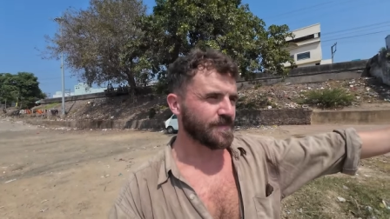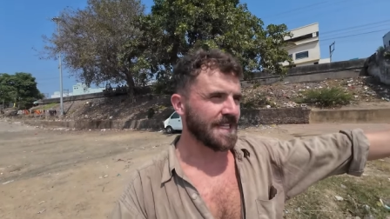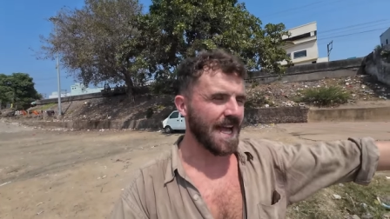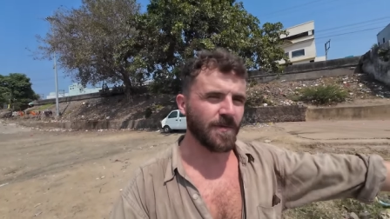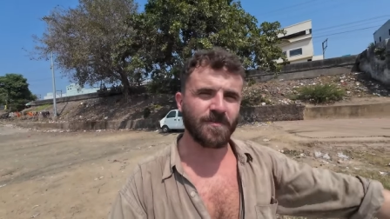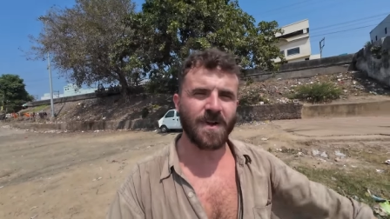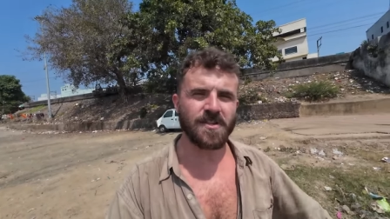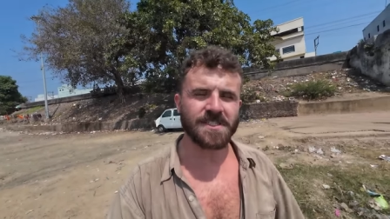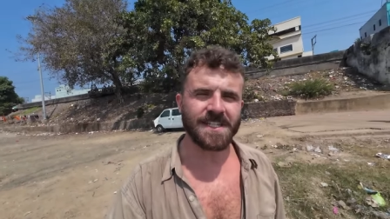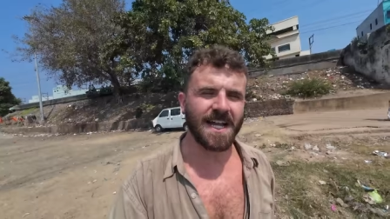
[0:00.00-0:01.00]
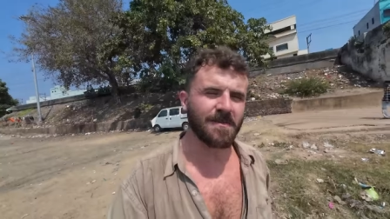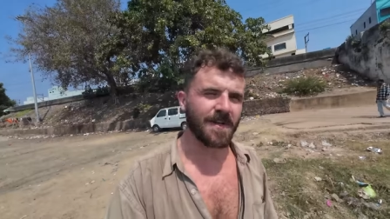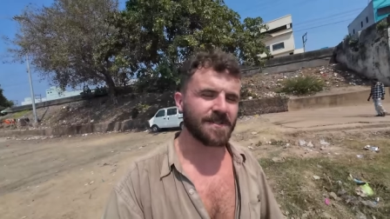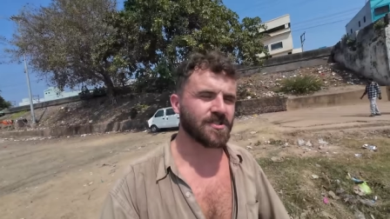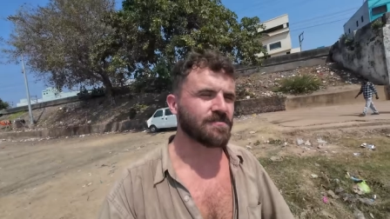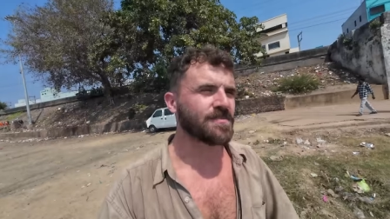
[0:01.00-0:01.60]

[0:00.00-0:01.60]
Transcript: town in Rajasthan by